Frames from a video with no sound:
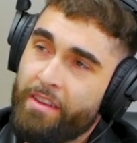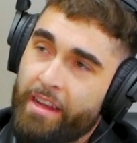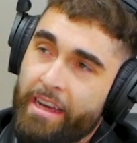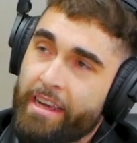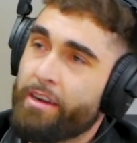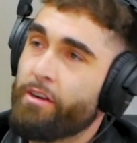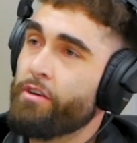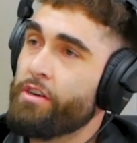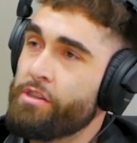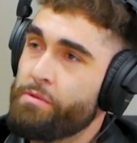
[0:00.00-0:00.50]

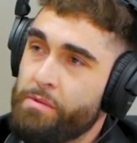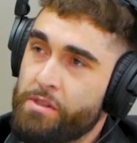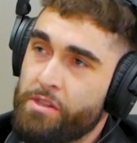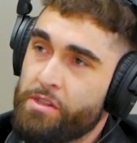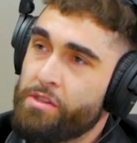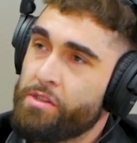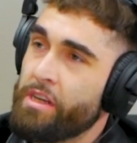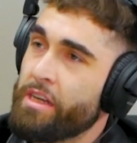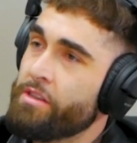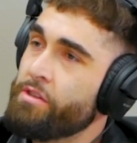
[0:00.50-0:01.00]
like
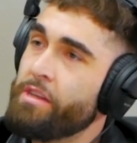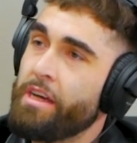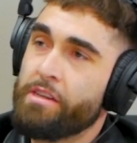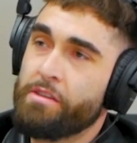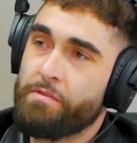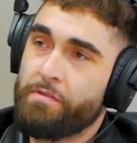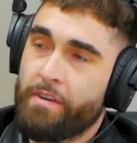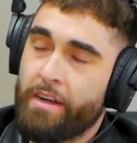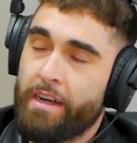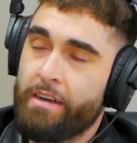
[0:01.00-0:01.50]
Christmas, like
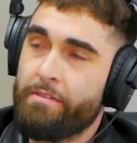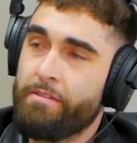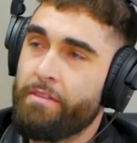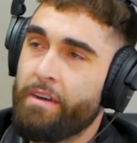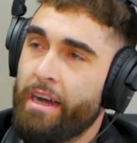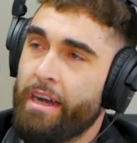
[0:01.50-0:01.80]
2005.